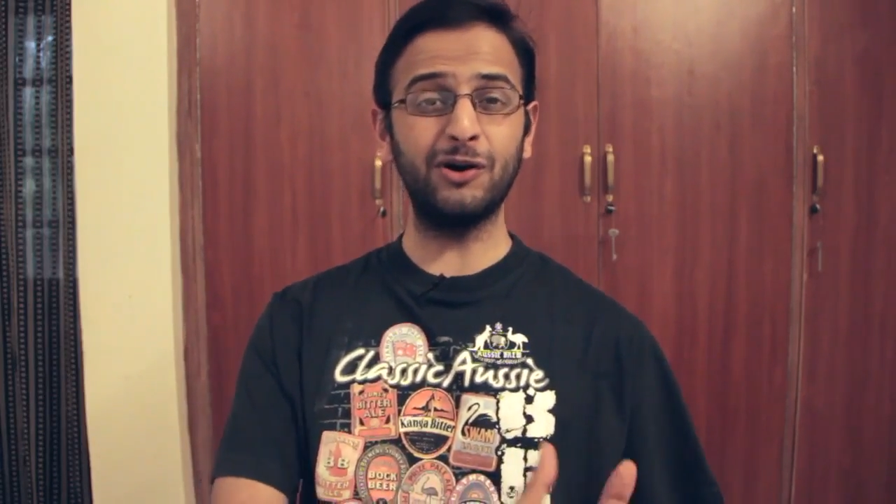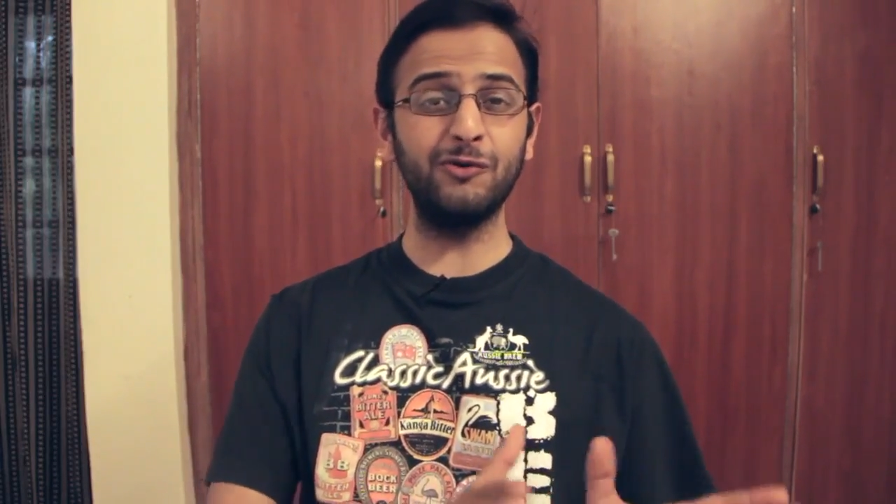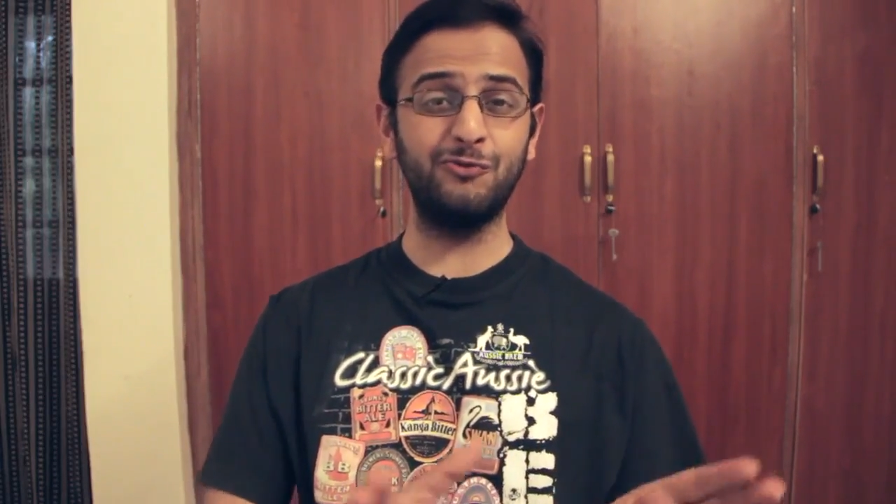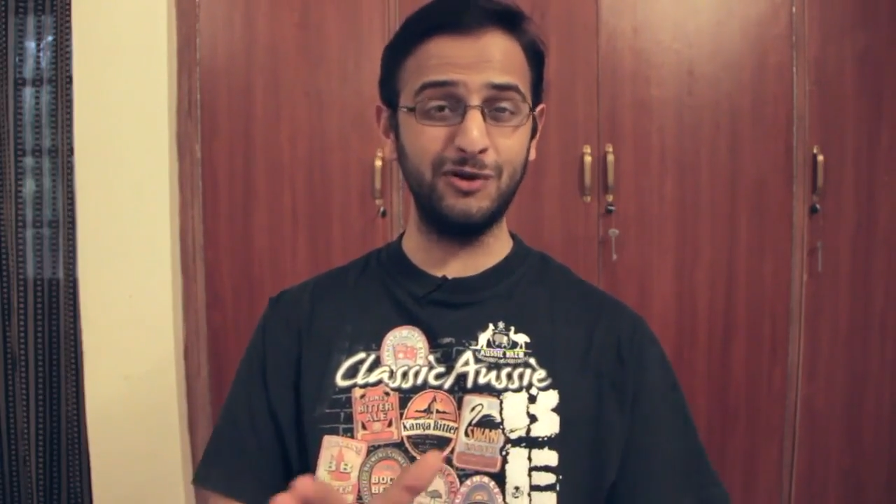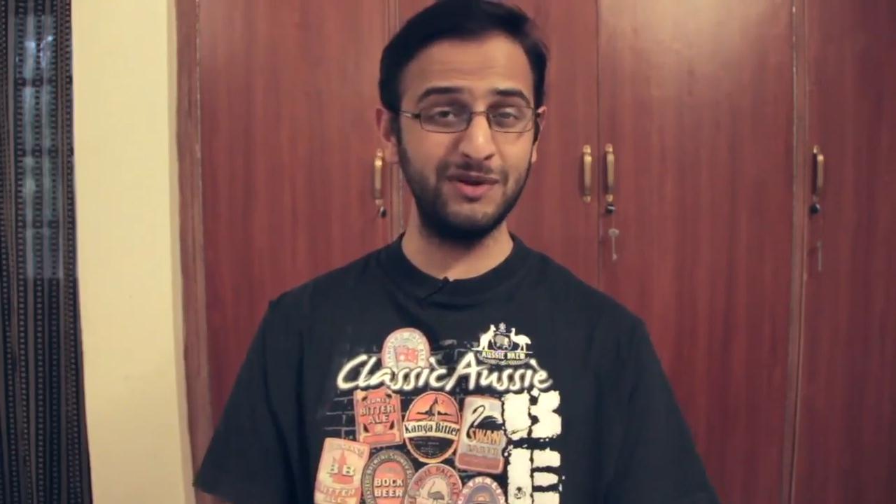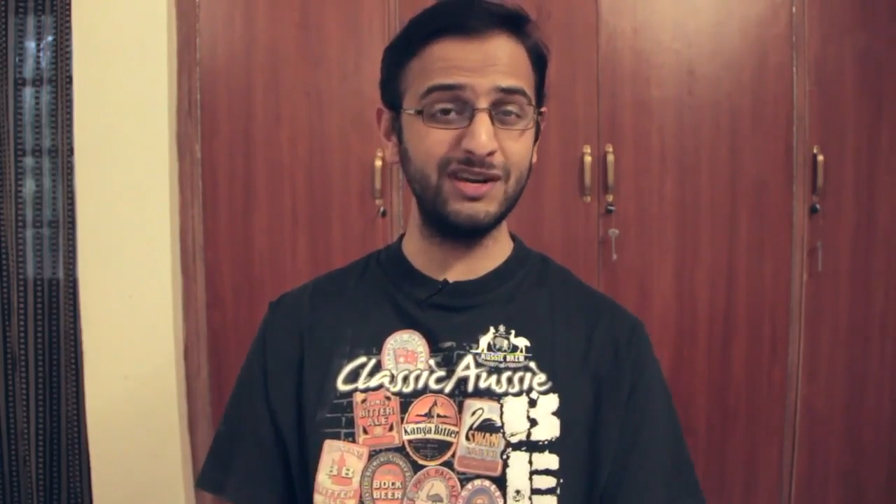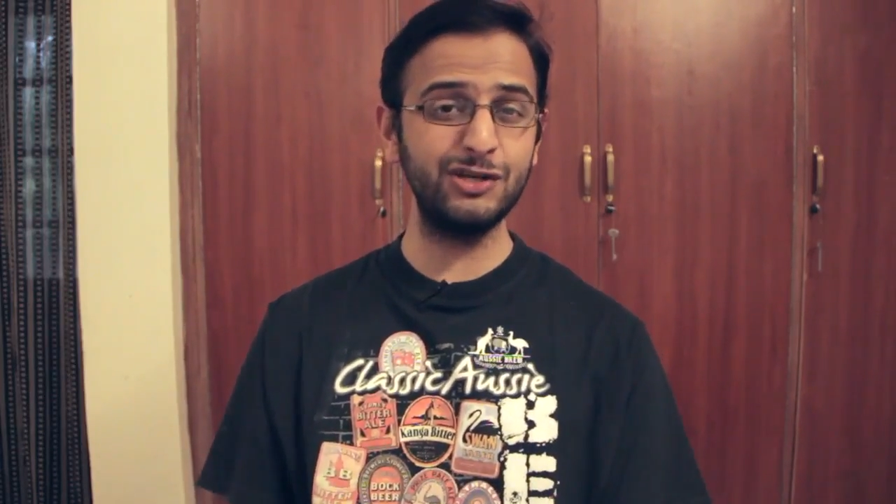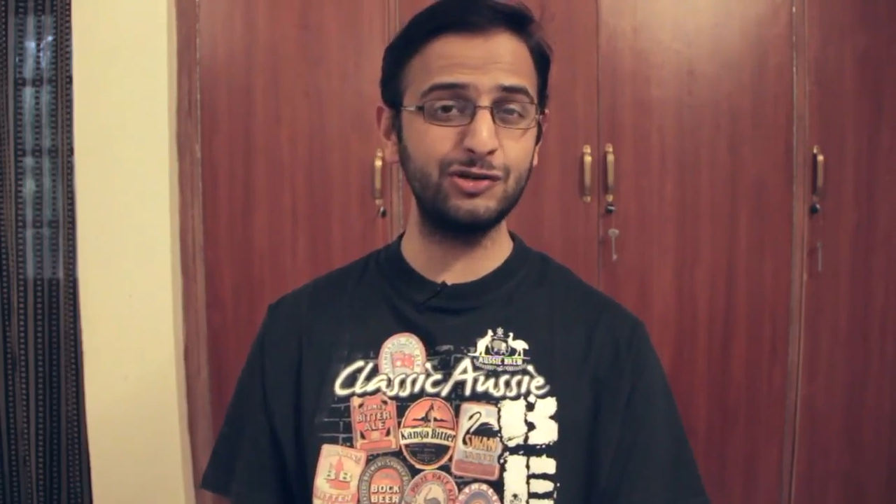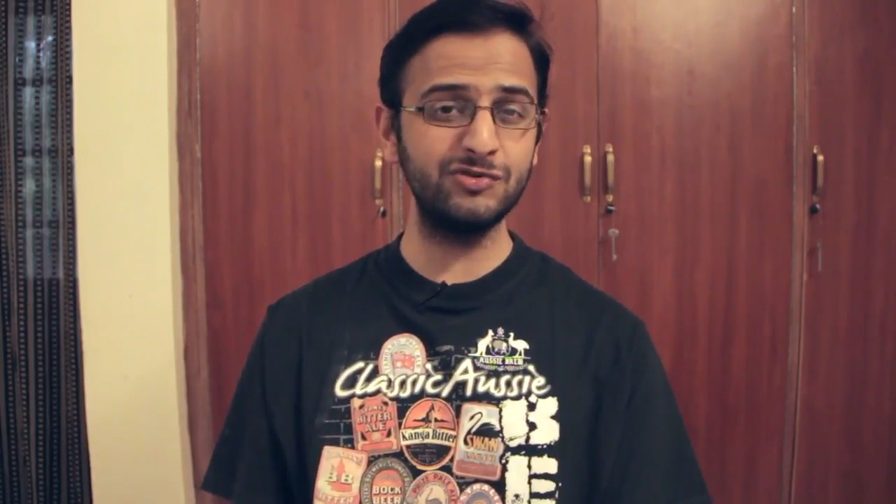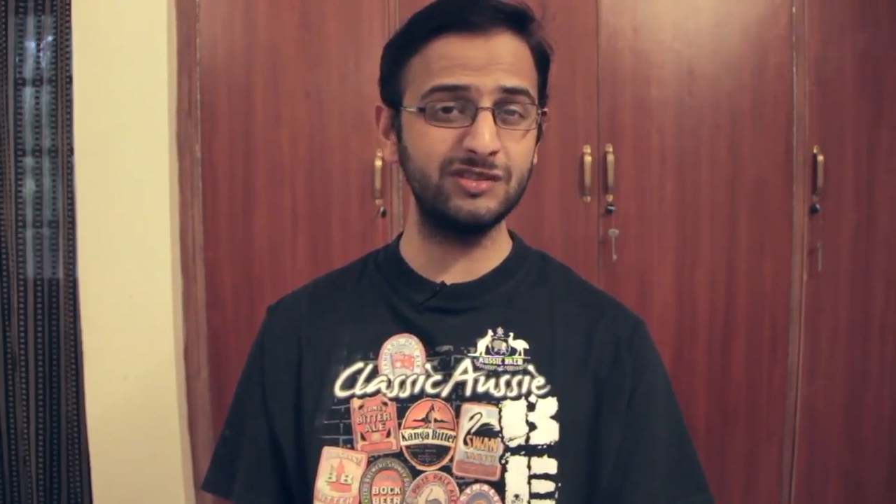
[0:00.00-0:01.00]
lot of women
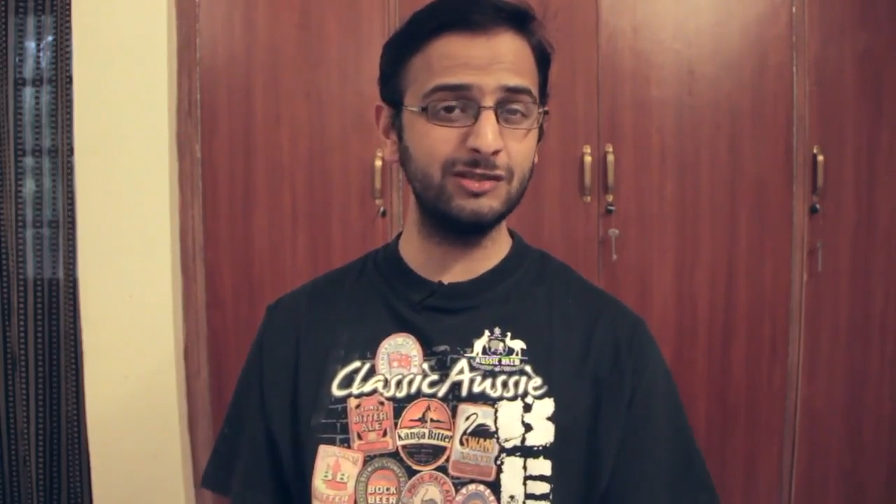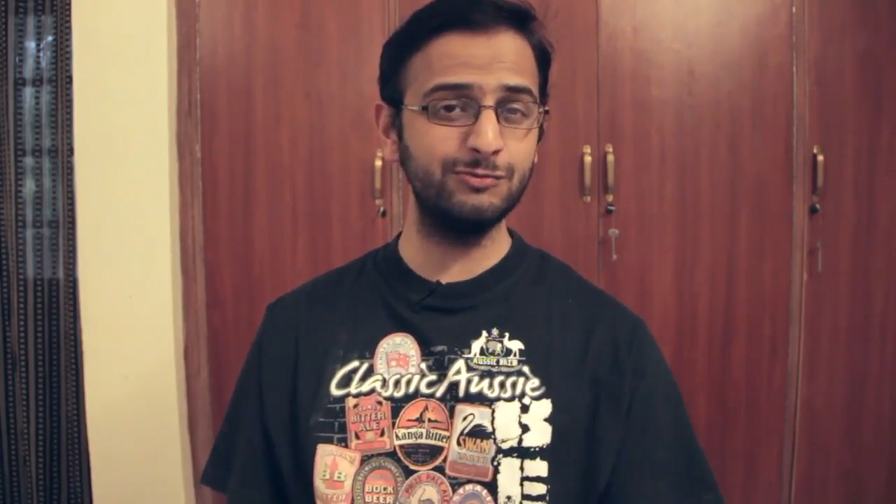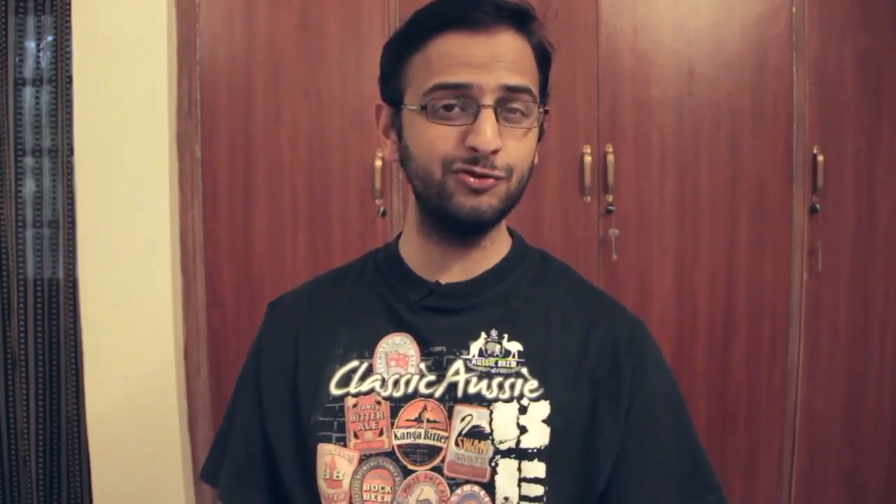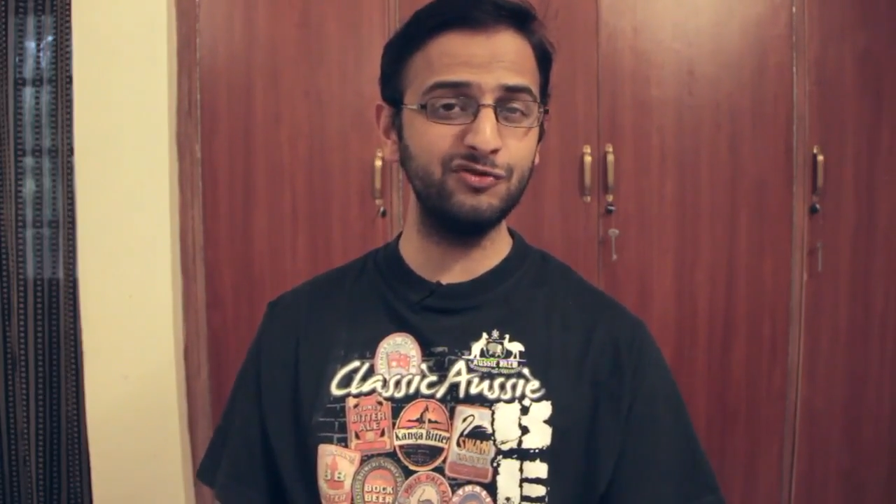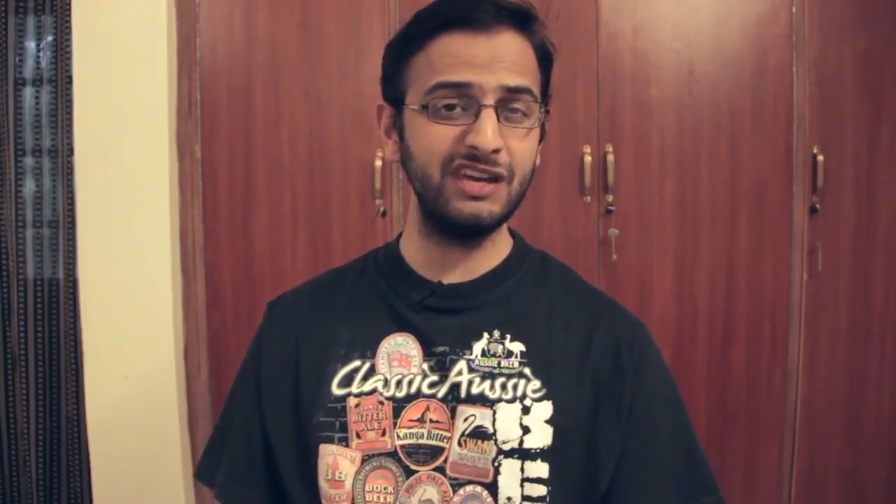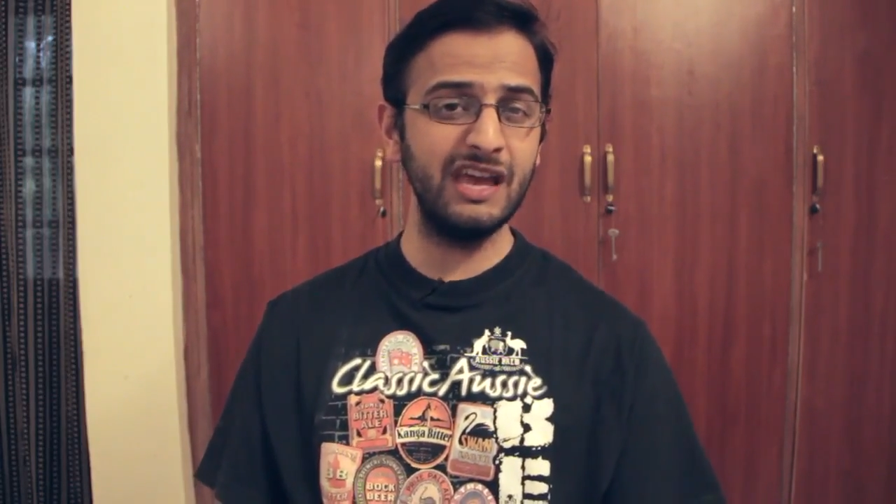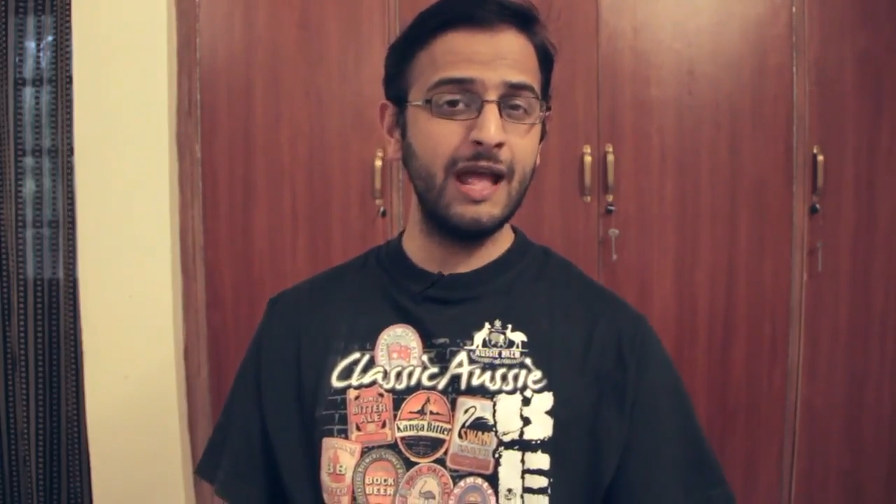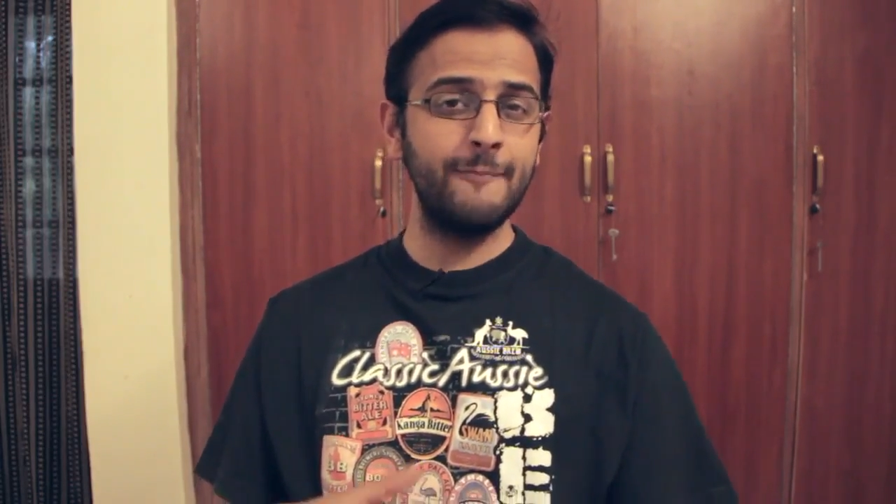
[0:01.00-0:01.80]
issues in the movie,